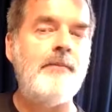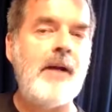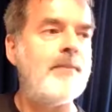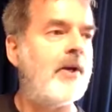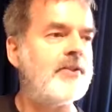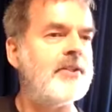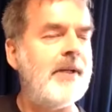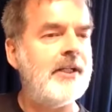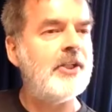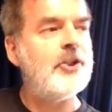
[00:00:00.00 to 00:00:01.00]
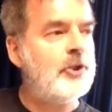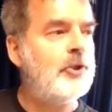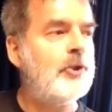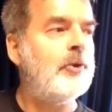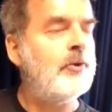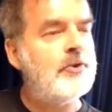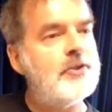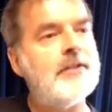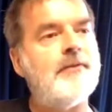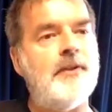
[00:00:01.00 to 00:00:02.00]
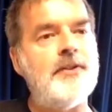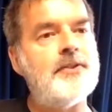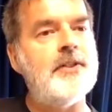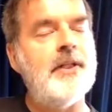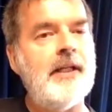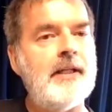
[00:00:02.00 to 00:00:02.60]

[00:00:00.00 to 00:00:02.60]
my boss has made a huge difference